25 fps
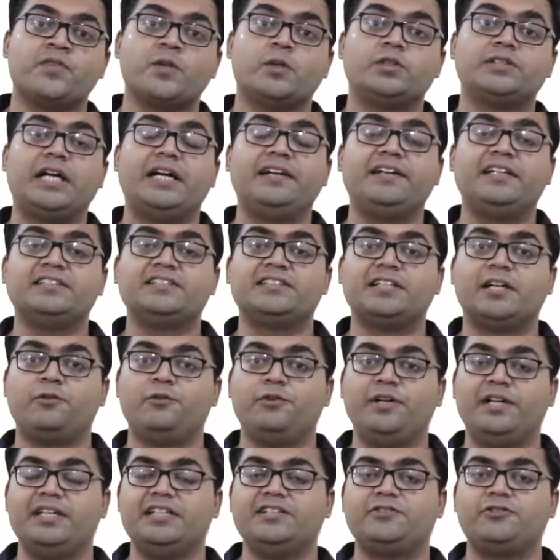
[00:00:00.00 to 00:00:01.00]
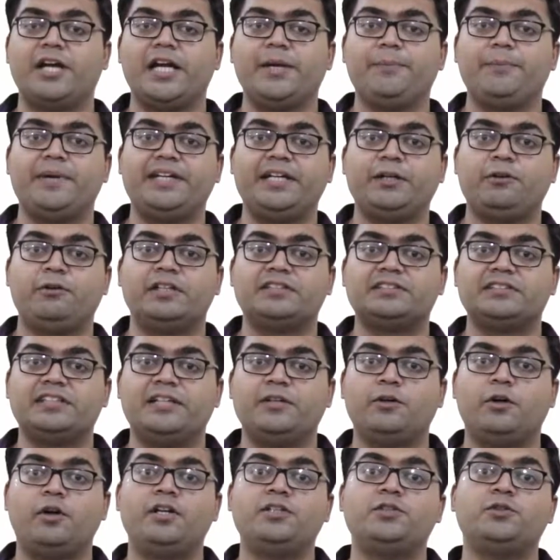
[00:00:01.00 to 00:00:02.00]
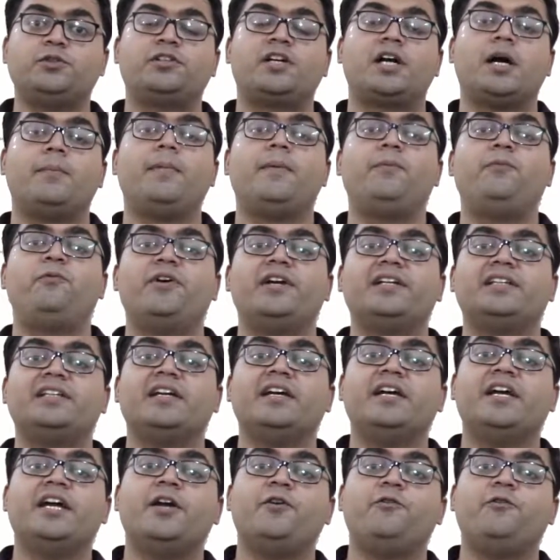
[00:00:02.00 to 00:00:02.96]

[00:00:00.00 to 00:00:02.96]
Scientists are really trying meticulously in order to come up with